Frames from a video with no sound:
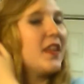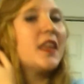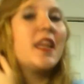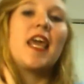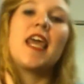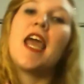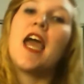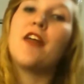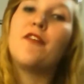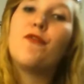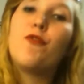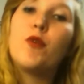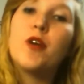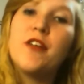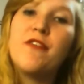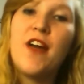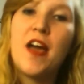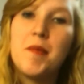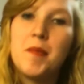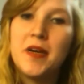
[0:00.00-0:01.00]
They had
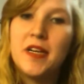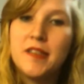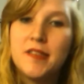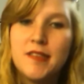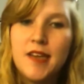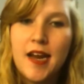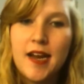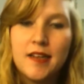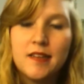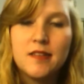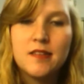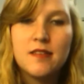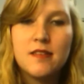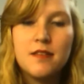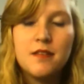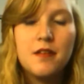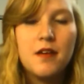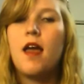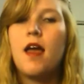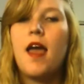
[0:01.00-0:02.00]
45-minute stands,
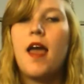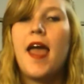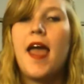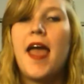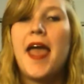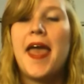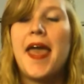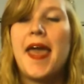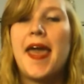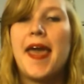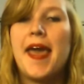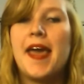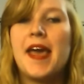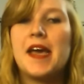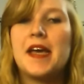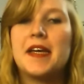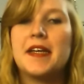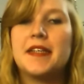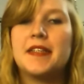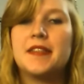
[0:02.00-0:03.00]

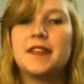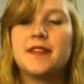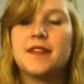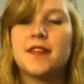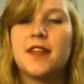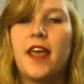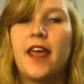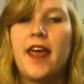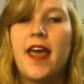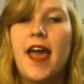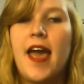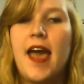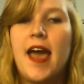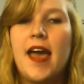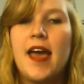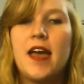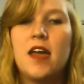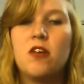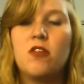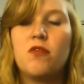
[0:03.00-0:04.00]
and they
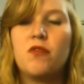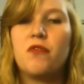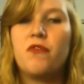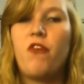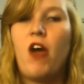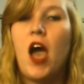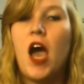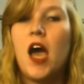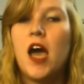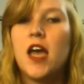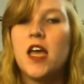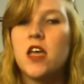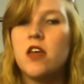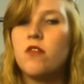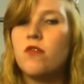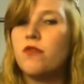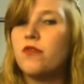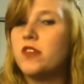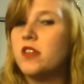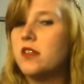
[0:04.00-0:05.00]
had
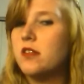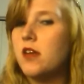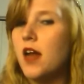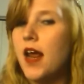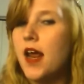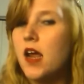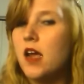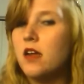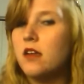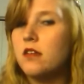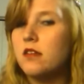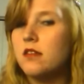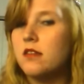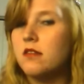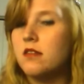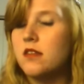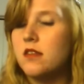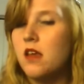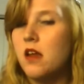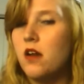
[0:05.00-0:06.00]
5 stands
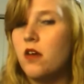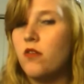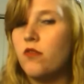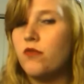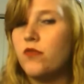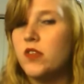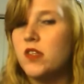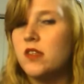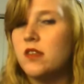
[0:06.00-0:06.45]
instead of